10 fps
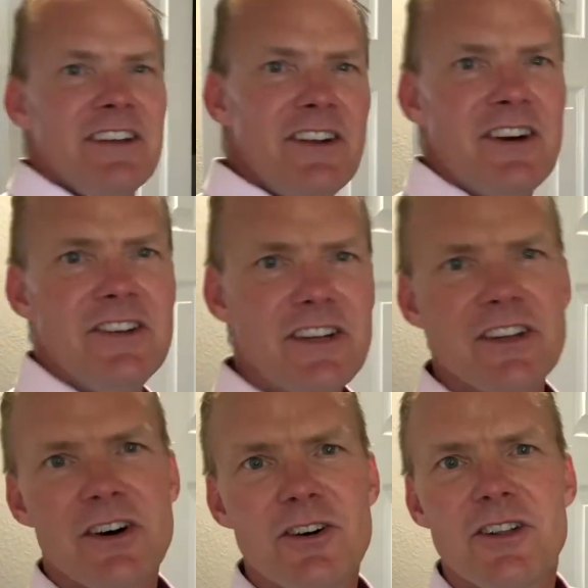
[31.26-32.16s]
you
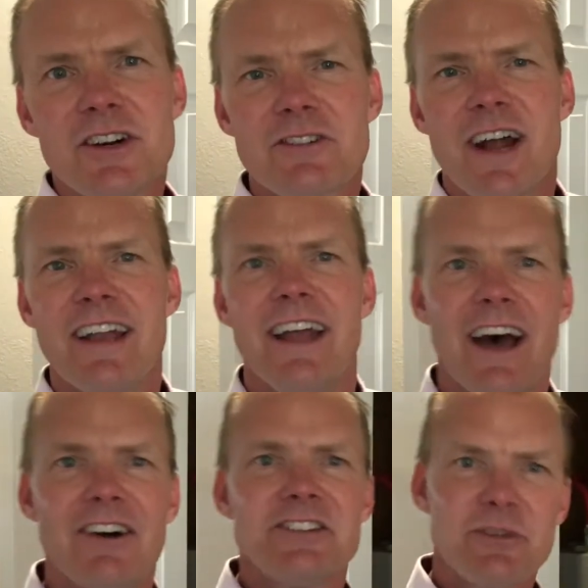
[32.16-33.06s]
can go look right
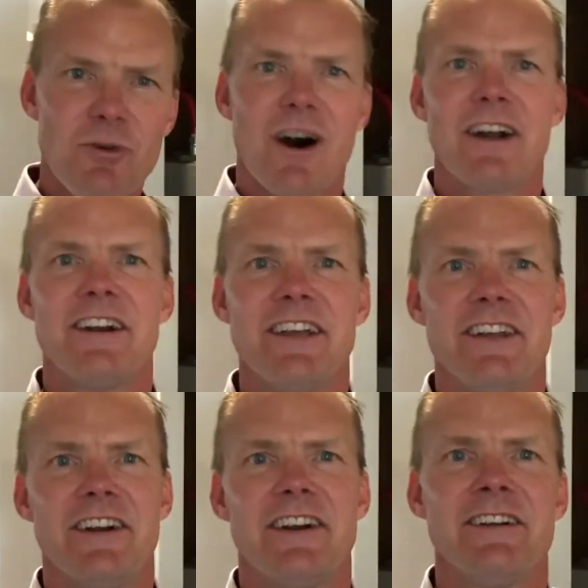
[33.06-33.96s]
now at your water
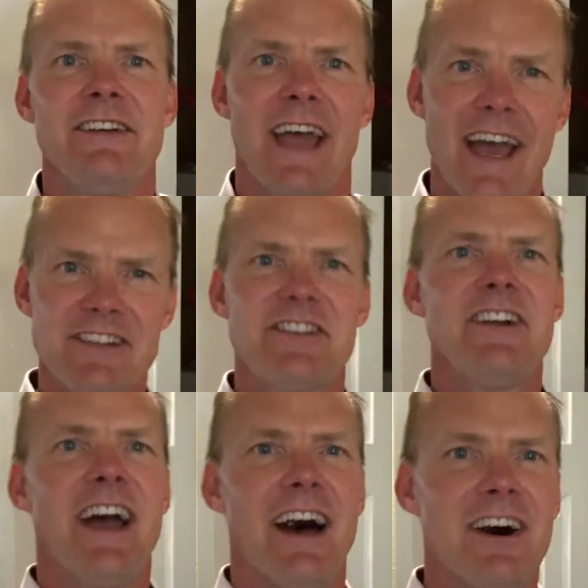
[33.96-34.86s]
heater at
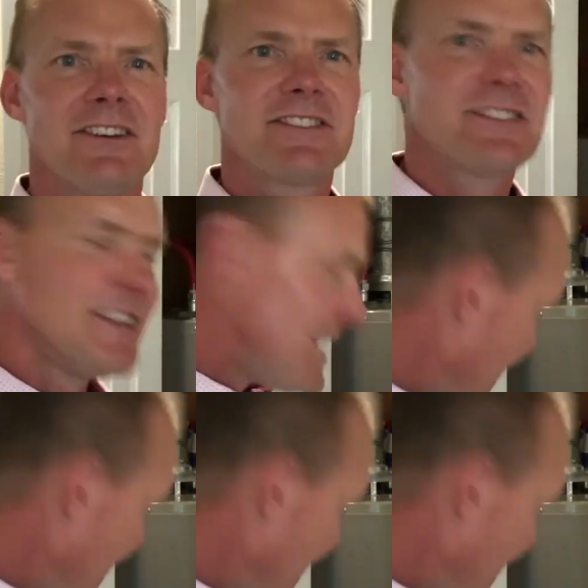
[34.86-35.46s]
your house,